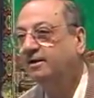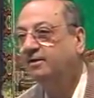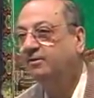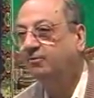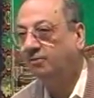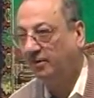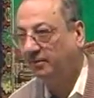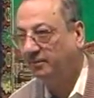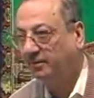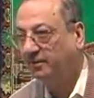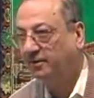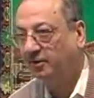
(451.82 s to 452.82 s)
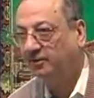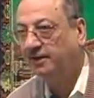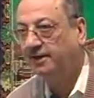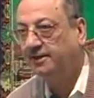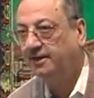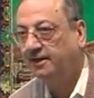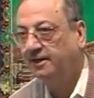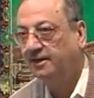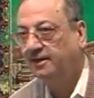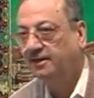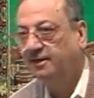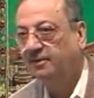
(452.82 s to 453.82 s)
verb. Got the idea?
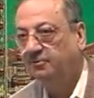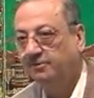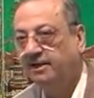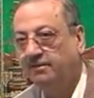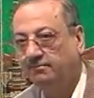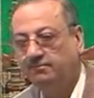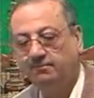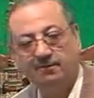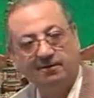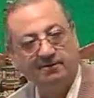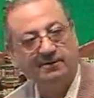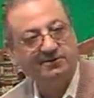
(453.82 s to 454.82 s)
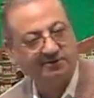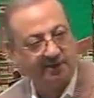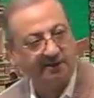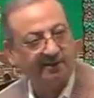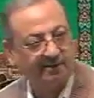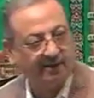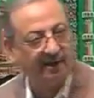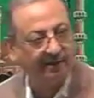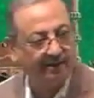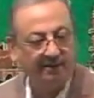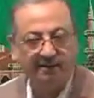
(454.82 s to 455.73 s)
We have already studied that.